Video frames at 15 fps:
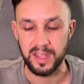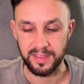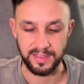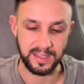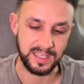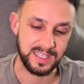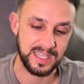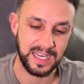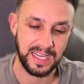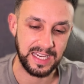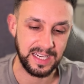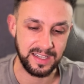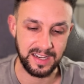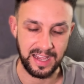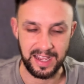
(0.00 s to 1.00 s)
the
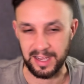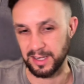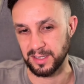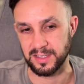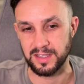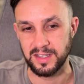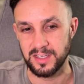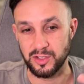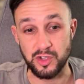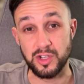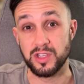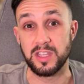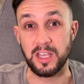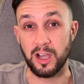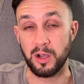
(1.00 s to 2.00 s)
scene and
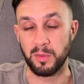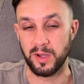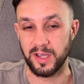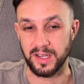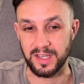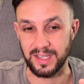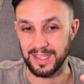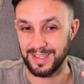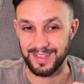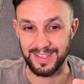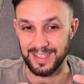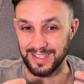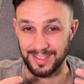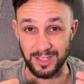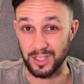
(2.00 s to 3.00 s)
just the artwork
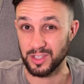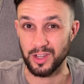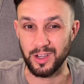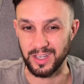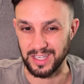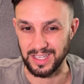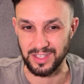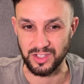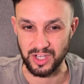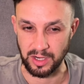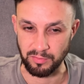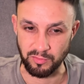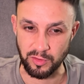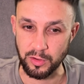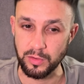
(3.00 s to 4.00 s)
and design in
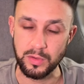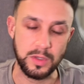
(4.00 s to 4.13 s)
general,